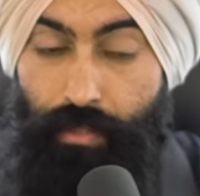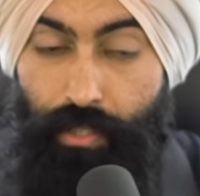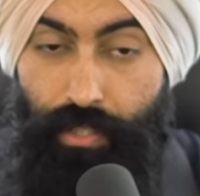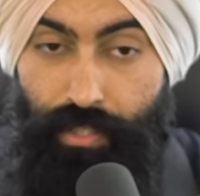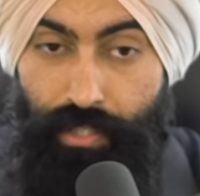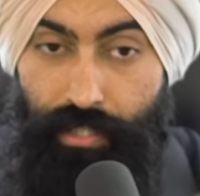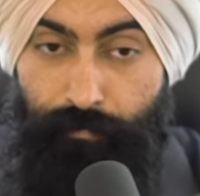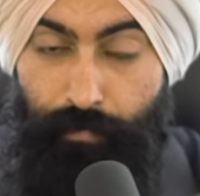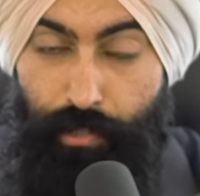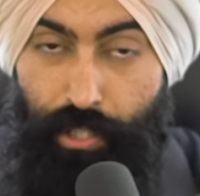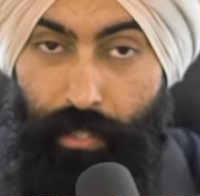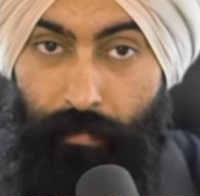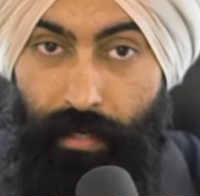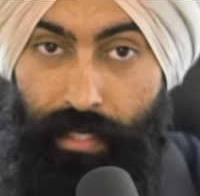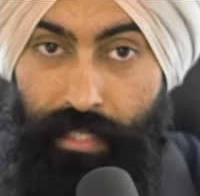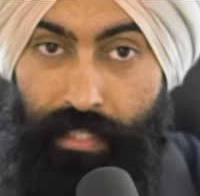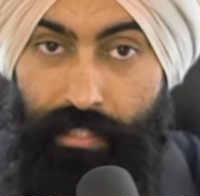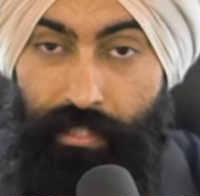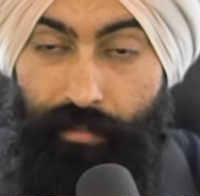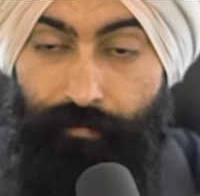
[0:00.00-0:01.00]
You just put your
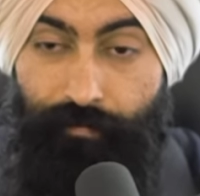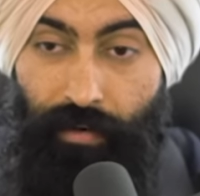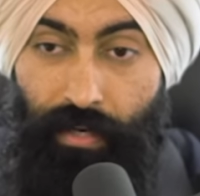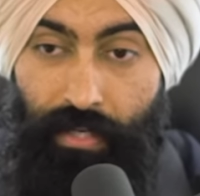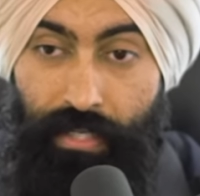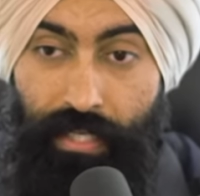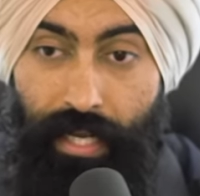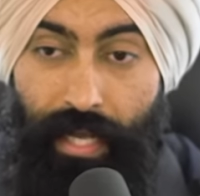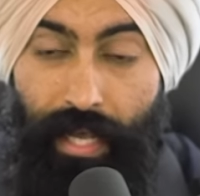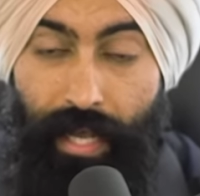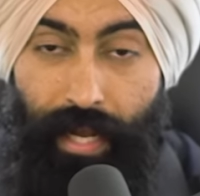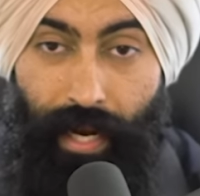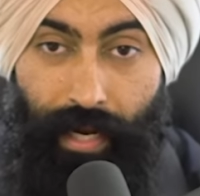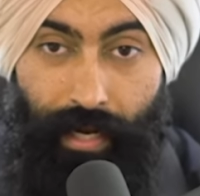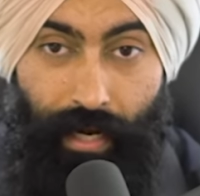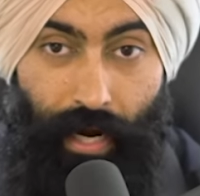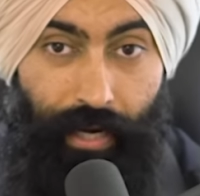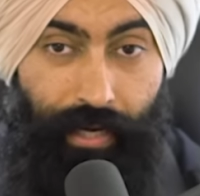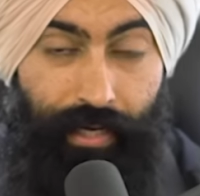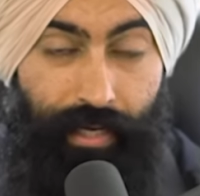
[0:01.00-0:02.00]
money into the fund,
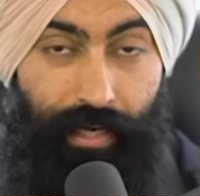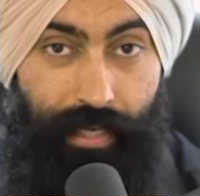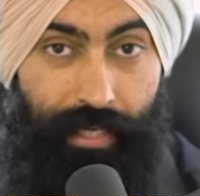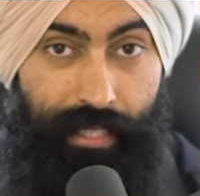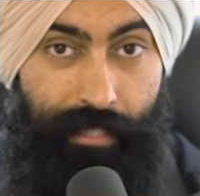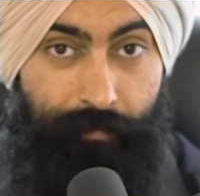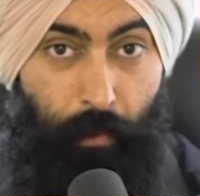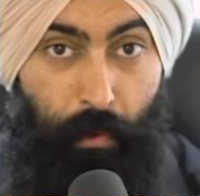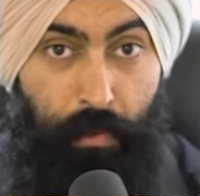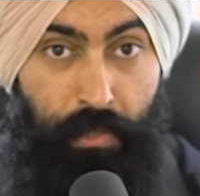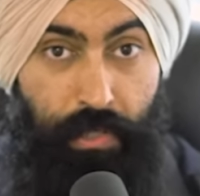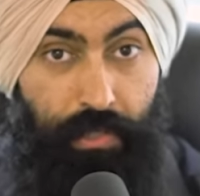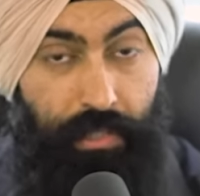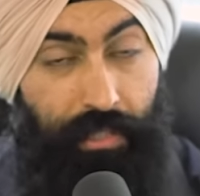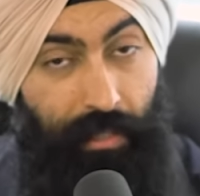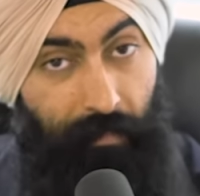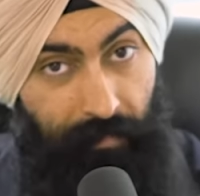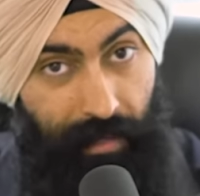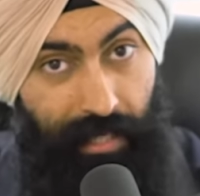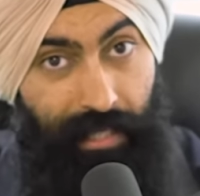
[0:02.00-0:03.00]
and now you're getting exposure to
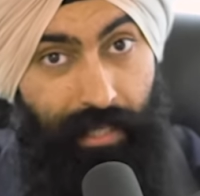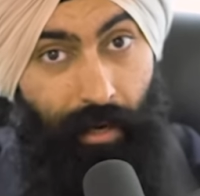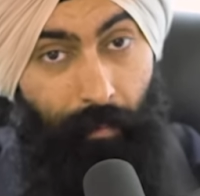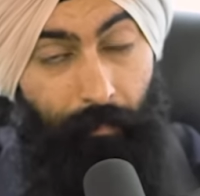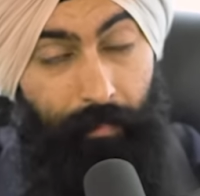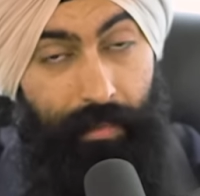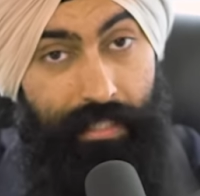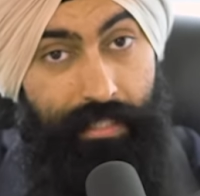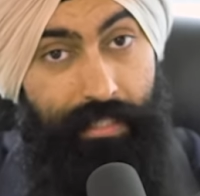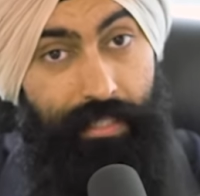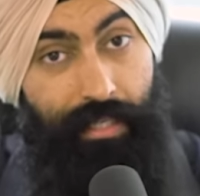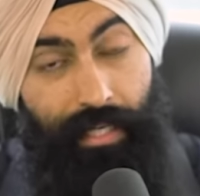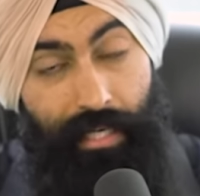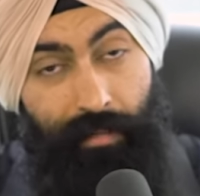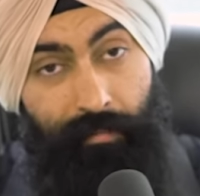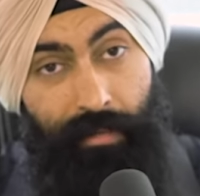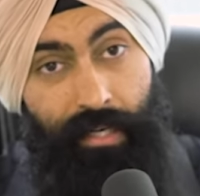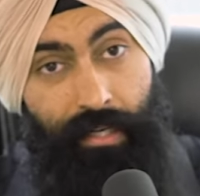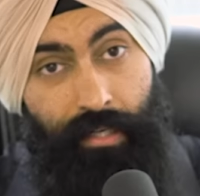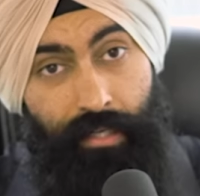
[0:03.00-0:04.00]
the big companies in
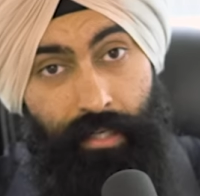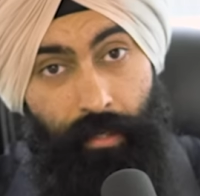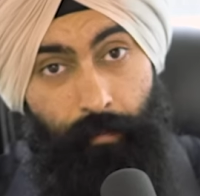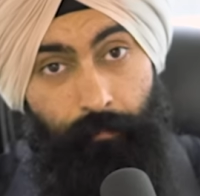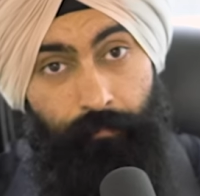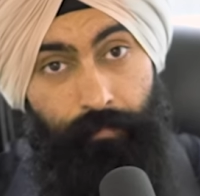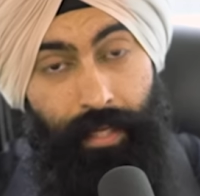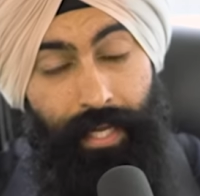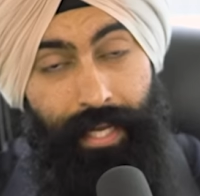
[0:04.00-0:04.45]
America.